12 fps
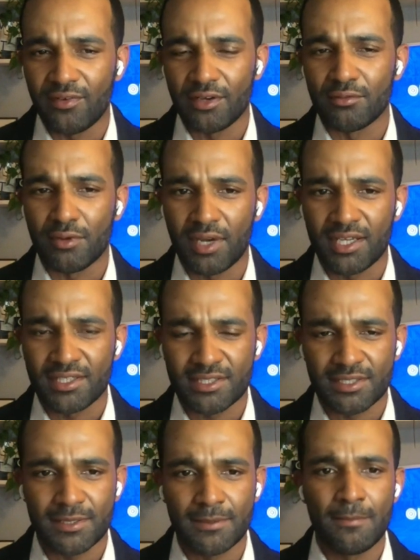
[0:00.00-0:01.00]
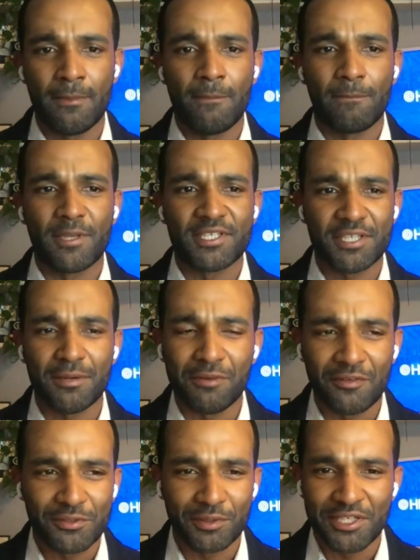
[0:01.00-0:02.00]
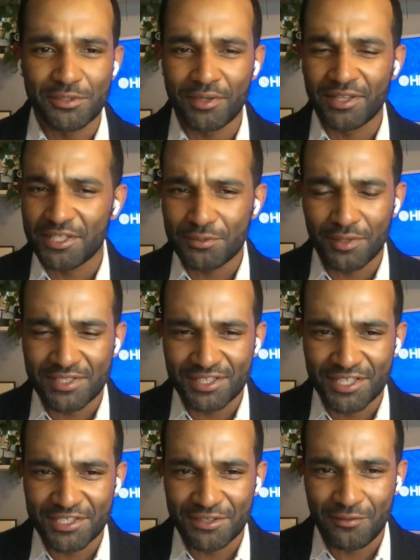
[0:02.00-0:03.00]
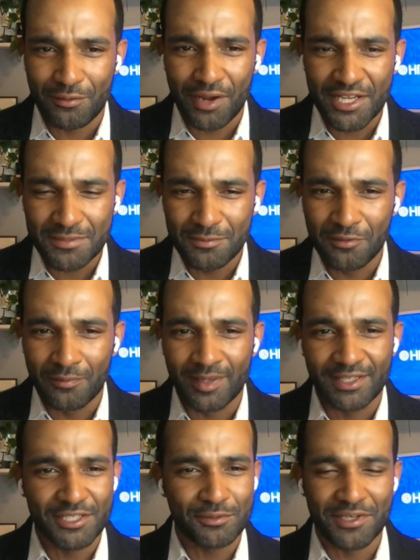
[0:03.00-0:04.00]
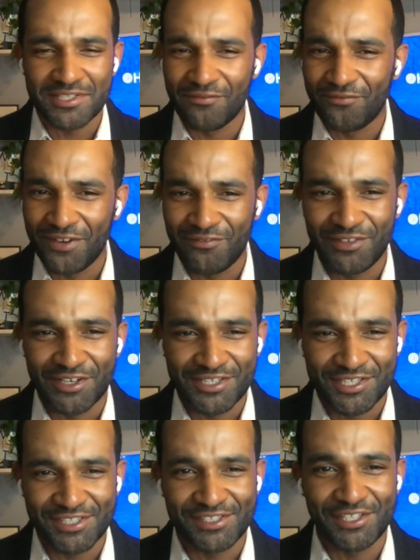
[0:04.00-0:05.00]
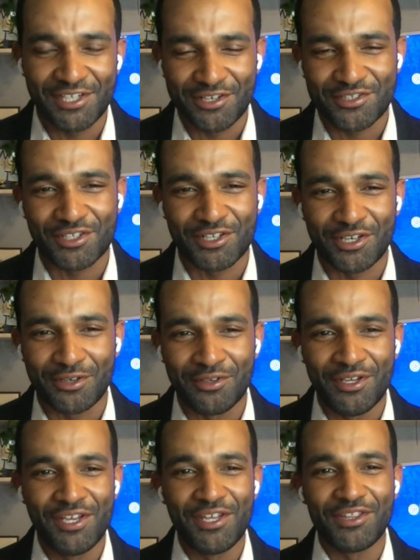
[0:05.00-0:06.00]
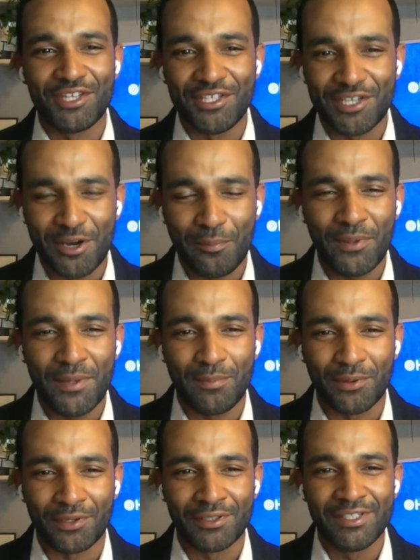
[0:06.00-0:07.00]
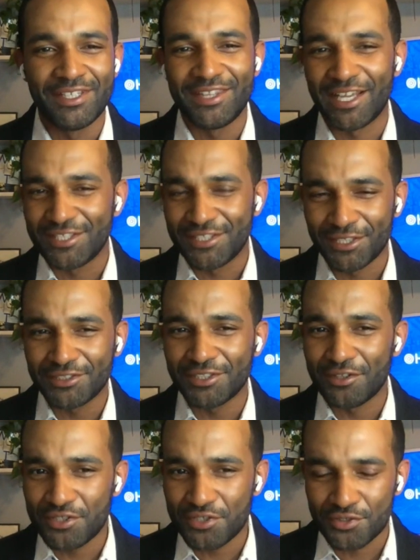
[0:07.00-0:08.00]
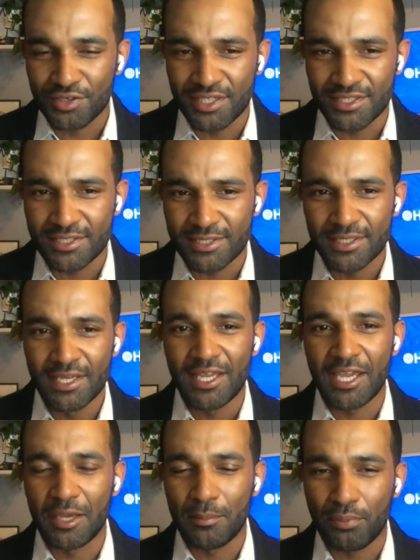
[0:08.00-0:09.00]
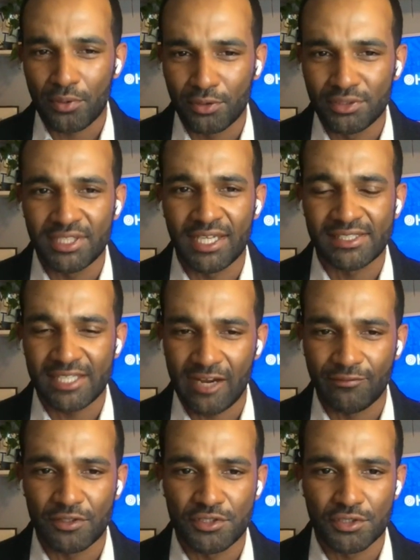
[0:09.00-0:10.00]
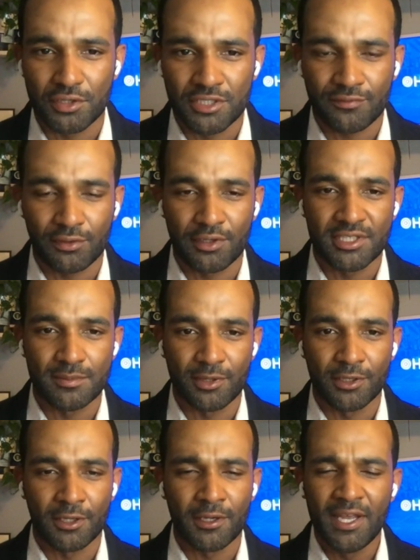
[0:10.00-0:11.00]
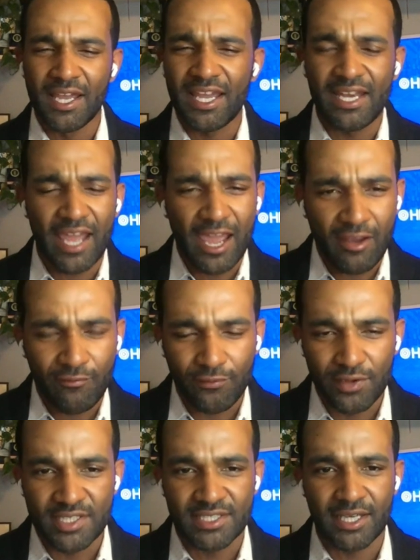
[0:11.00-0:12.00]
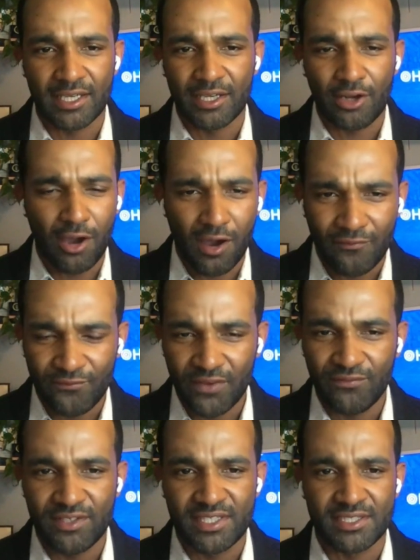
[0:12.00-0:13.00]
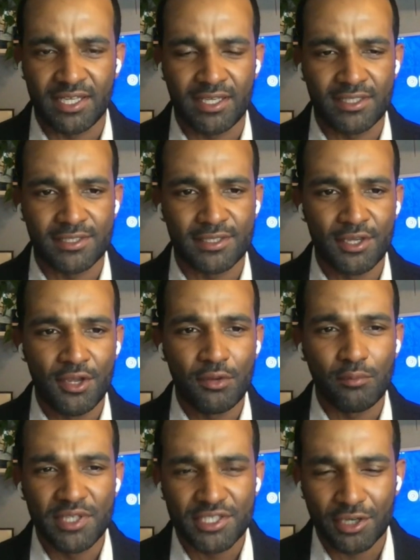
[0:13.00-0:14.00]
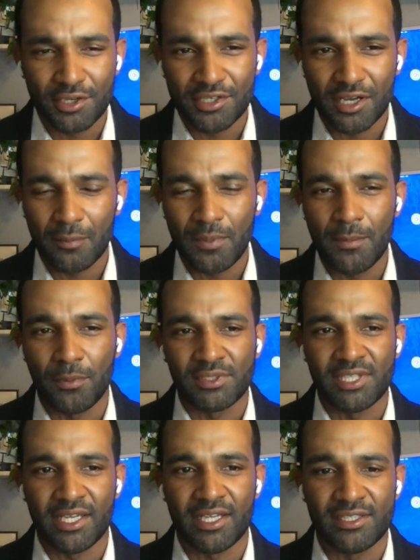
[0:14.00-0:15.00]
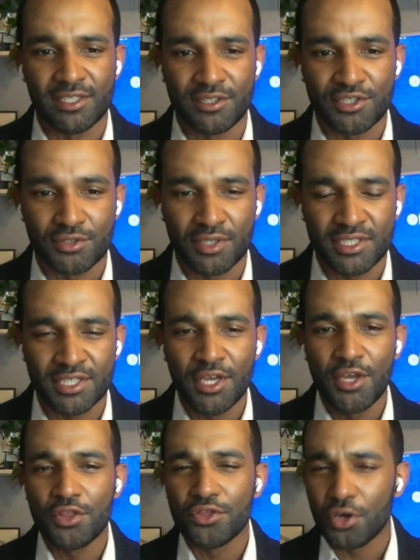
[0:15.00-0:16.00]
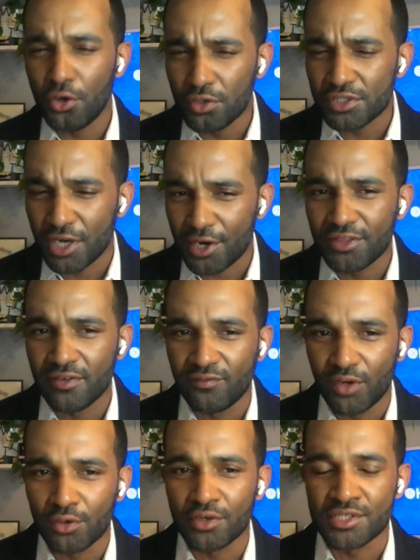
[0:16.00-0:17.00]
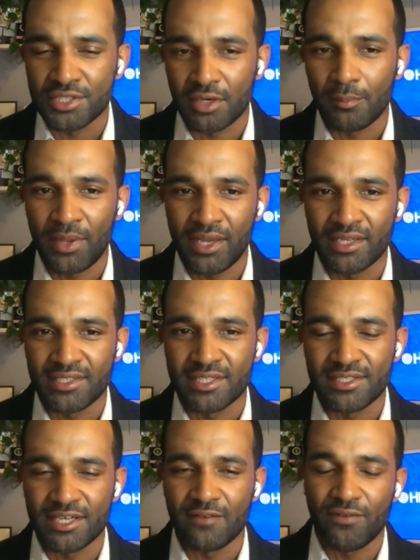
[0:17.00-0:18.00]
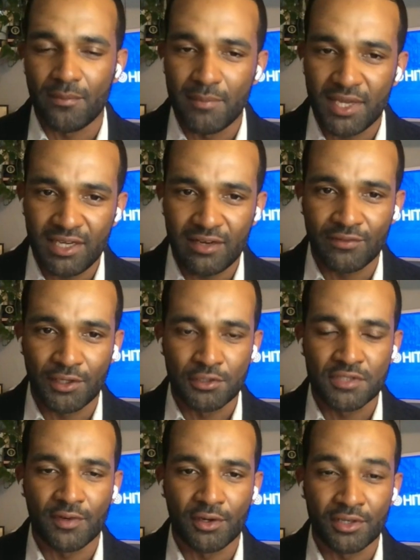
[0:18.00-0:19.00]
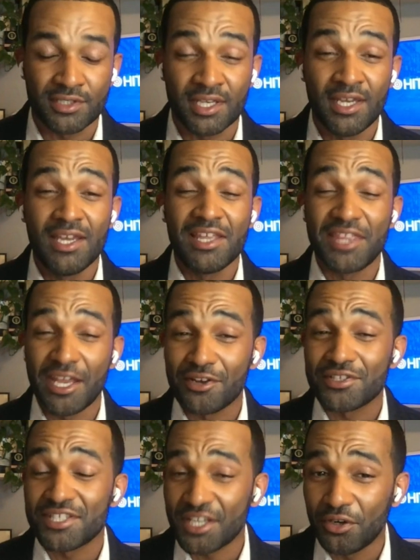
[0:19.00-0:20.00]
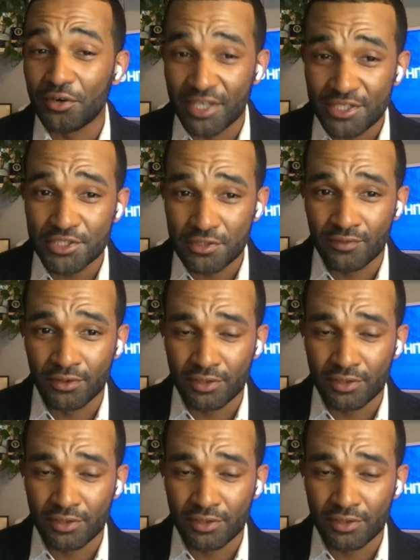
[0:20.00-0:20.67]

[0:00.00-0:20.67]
of unrest, the summer of 2020, this wasn't the civil rights movement. This wasn't 50 or 60 years ago. The young people that took to the streets in protest after George Floyd's murder in every state, in all 50 states, we saw young people taking to the streets. Those are the voters that are paying attention. And for many of those voters, they are single issue